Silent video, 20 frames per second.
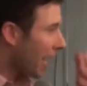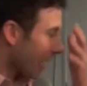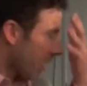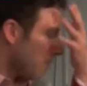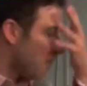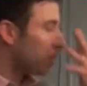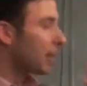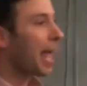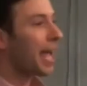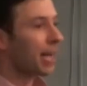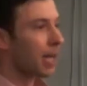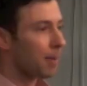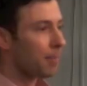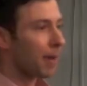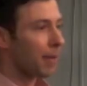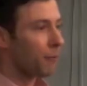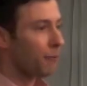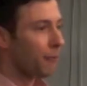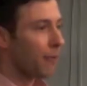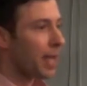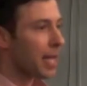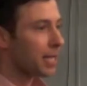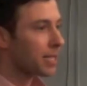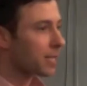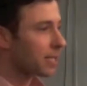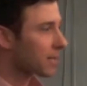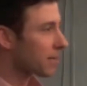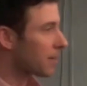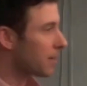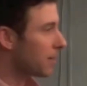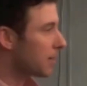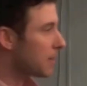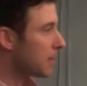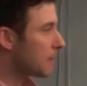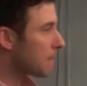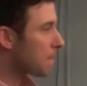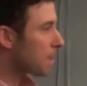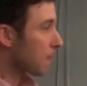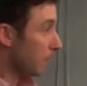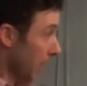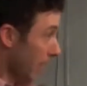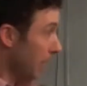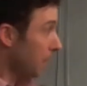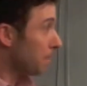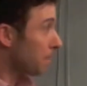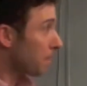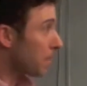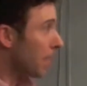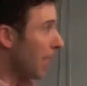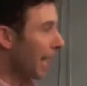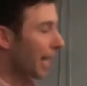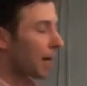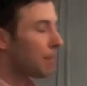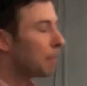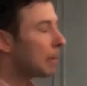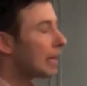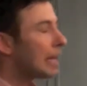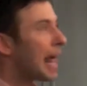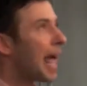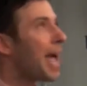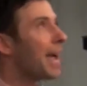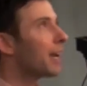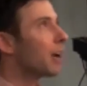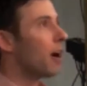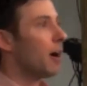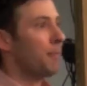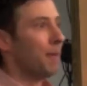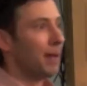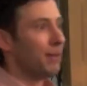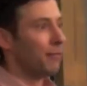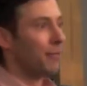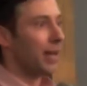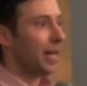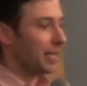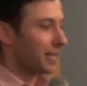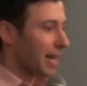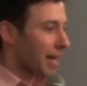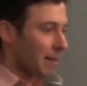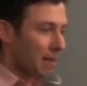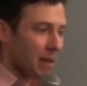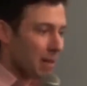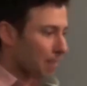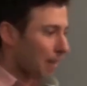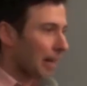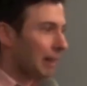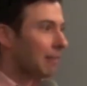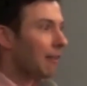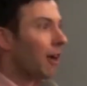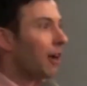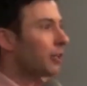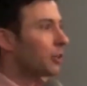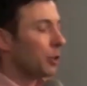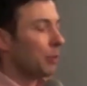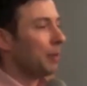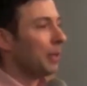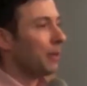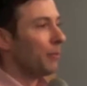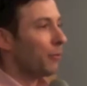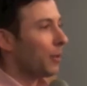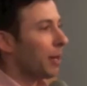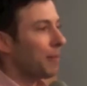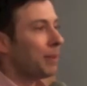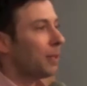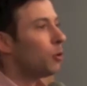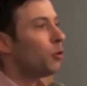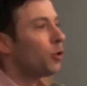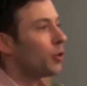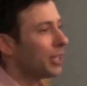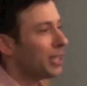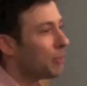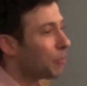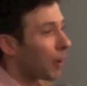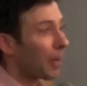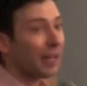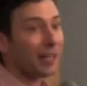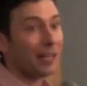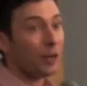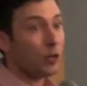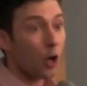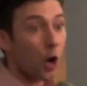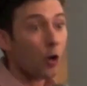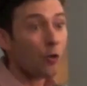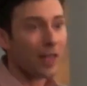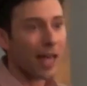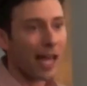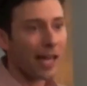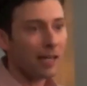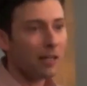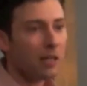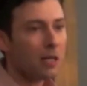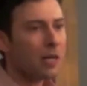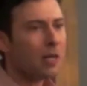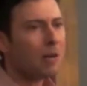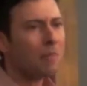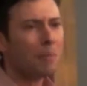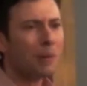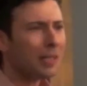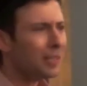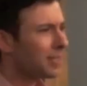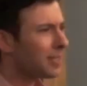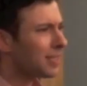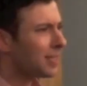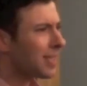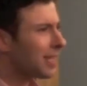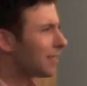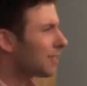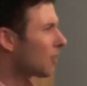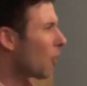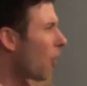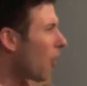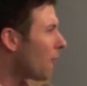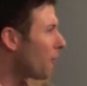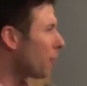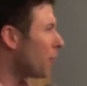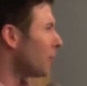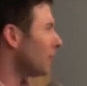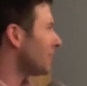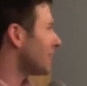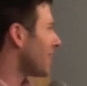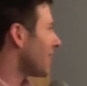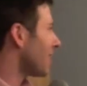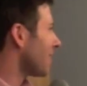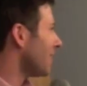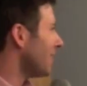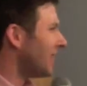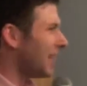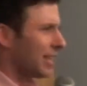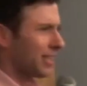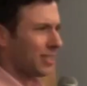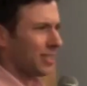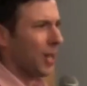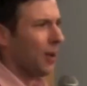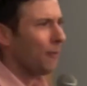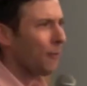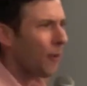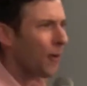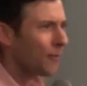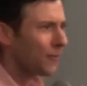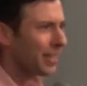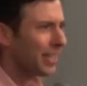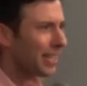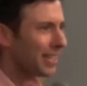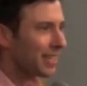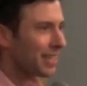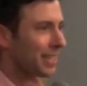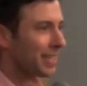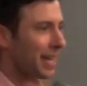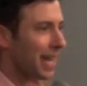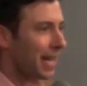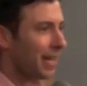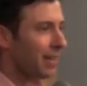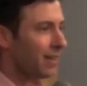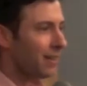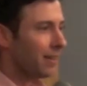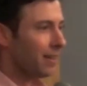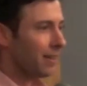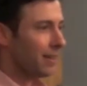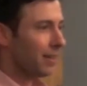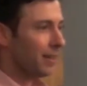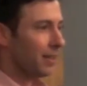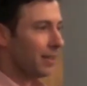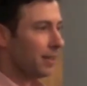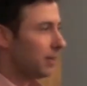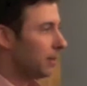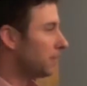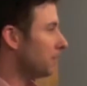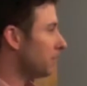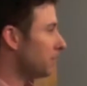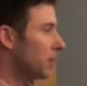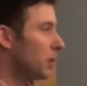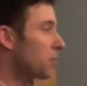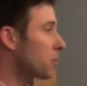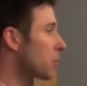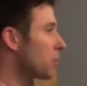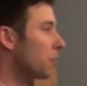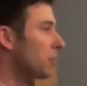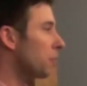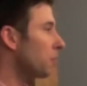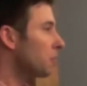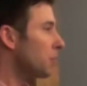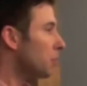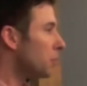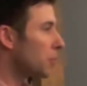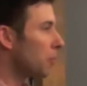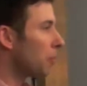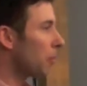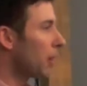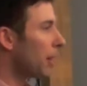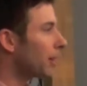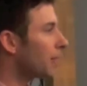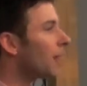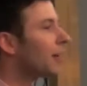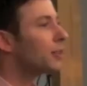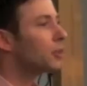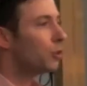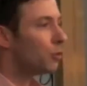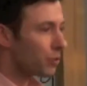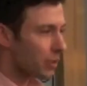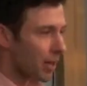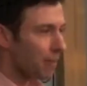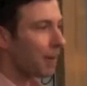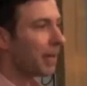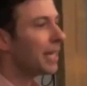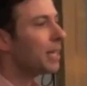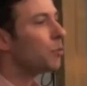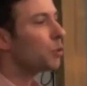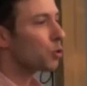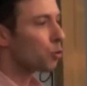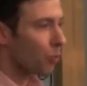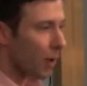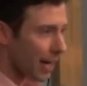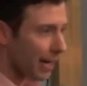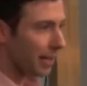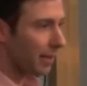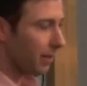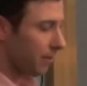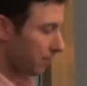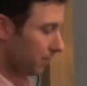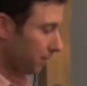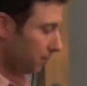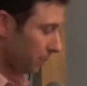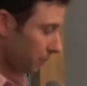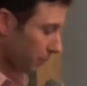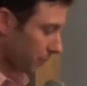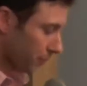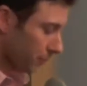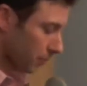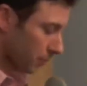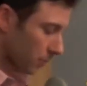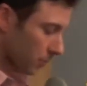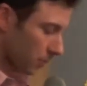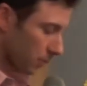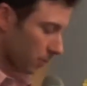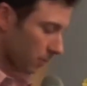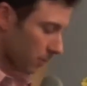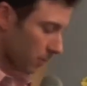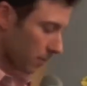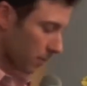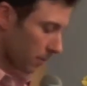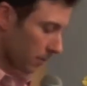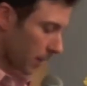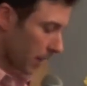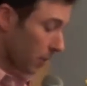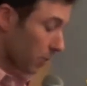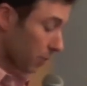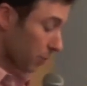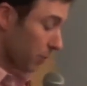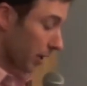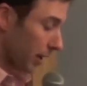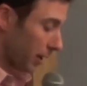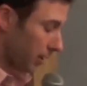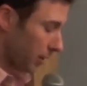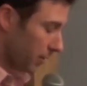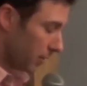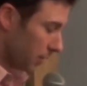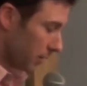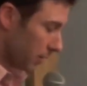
I got black on my face, right? I got black on my face. I, my lungs are being filled. I mean, who knew? He probably didn't know that, but it's, it's awful. He's got to clean that stuff up at the end of the day. There was, no, there was no pride. God used that man. He was ready. He was ready.